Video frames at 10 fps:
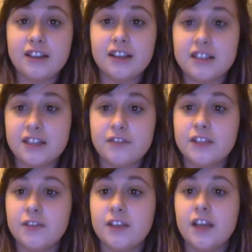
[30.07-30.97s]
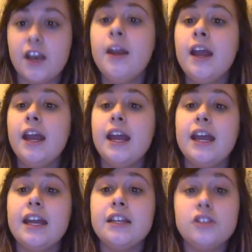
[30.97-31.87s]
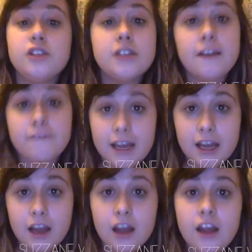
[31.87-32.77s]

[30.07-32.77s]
the idea for this video, is SUZZANE VEGA.